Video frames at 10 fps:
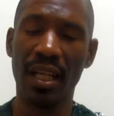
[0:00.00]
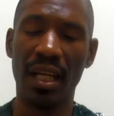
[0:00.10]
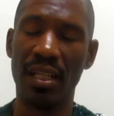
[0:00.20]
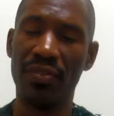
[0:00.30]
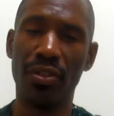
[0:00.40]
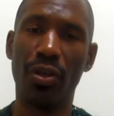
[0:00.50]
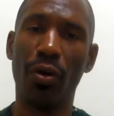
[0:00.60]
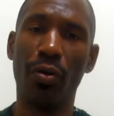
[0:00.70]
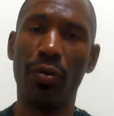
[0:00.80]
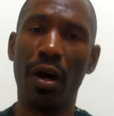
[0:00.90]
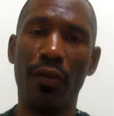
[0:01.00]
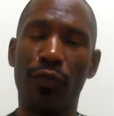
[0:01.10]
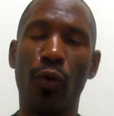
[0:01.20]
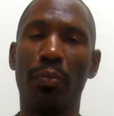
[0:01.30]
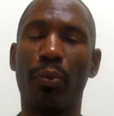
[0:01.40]
And if you go
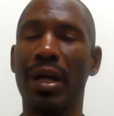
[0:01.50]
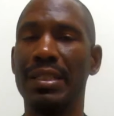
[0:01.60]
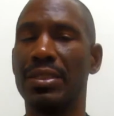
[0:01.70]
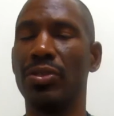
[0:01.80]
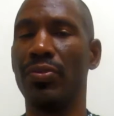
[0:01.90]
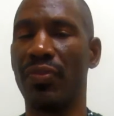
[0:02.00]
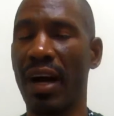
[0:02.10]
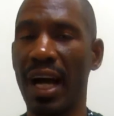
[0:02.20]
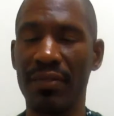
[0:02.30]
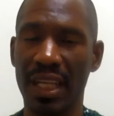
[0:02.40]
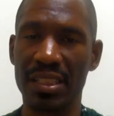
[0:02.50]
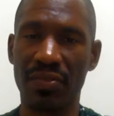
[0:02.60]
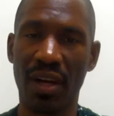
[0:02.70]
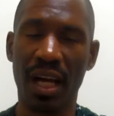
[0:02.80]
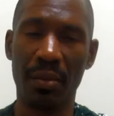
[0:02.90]
4.25, that's
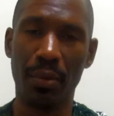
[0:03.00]
fine.